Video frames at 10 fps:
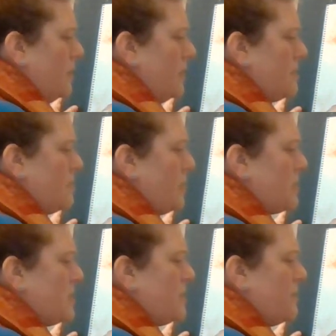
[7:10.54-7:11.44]
I
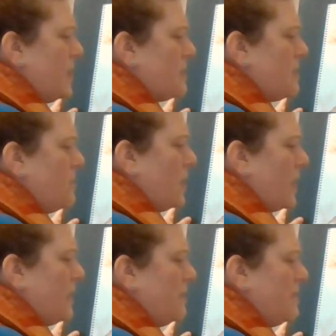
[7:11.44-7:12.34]
suppose it depends on what
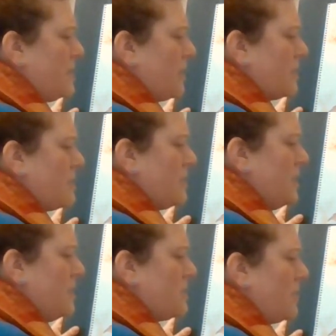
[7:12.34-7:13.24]
kind of ducks
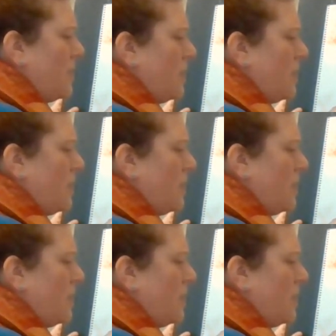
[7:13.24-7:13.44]
he saw.